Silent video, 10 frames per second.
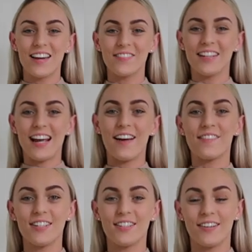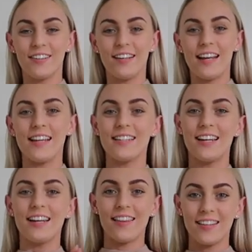outfit I have to show you is
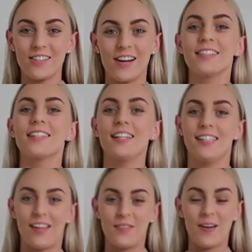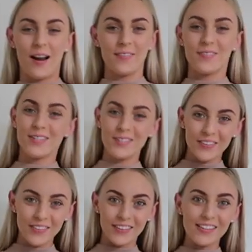another dress and another pair of
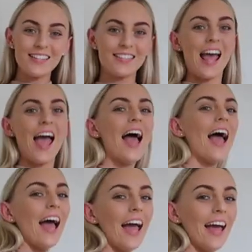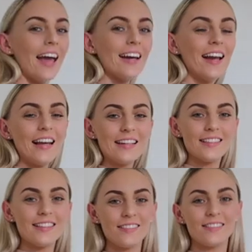shoes. And
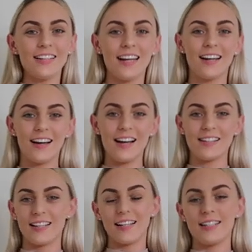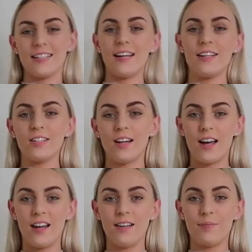it's this one here. It's like a
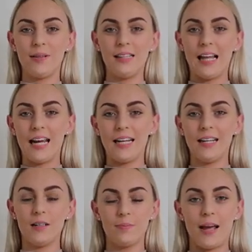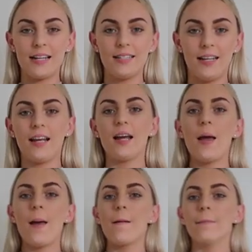t-shirt, plain, basic
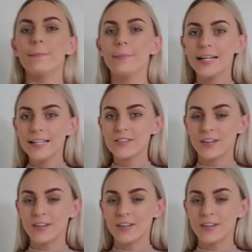midi